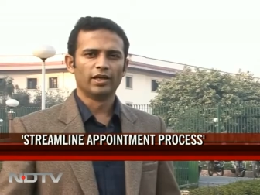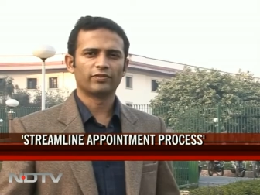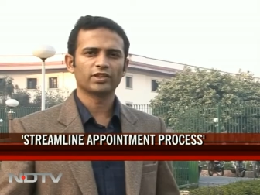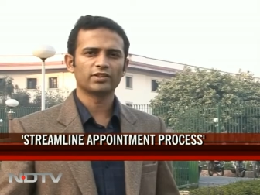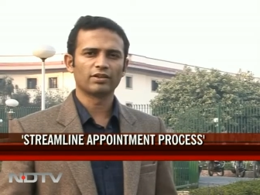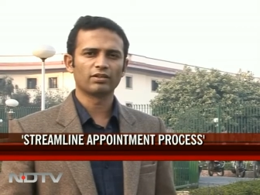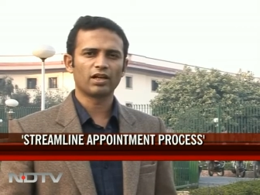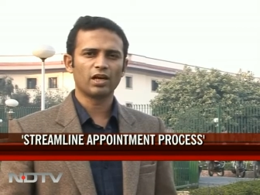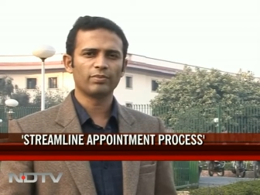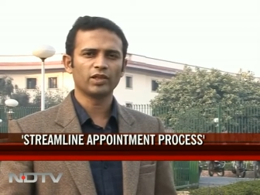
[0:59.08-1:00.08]
If the central
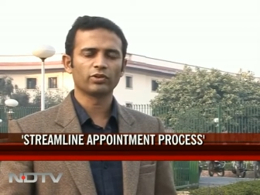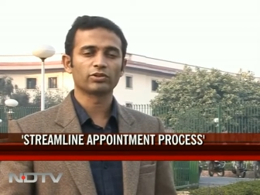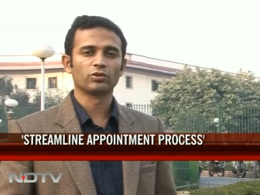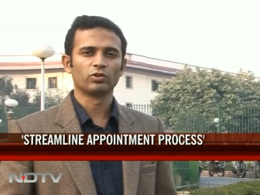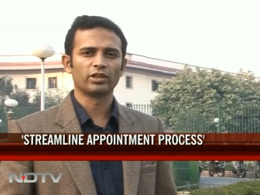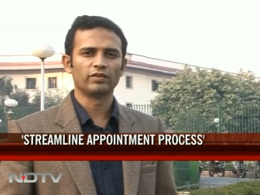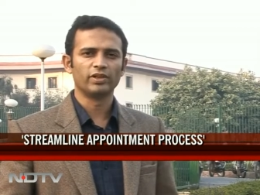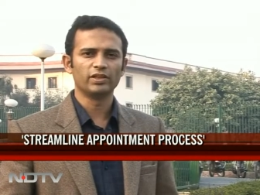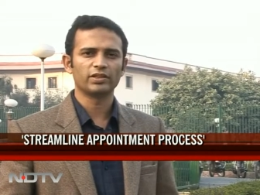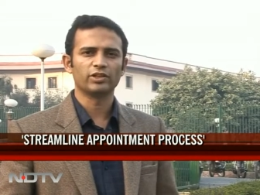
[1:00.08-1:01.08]
government was so
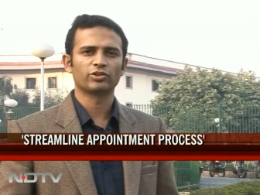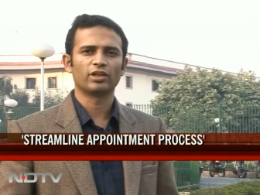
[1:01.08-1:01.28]
convinced, it should